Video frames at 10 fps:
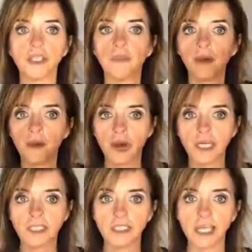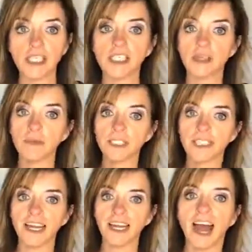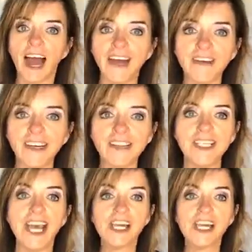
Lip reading: to procrastinate, she would say, hi Rose,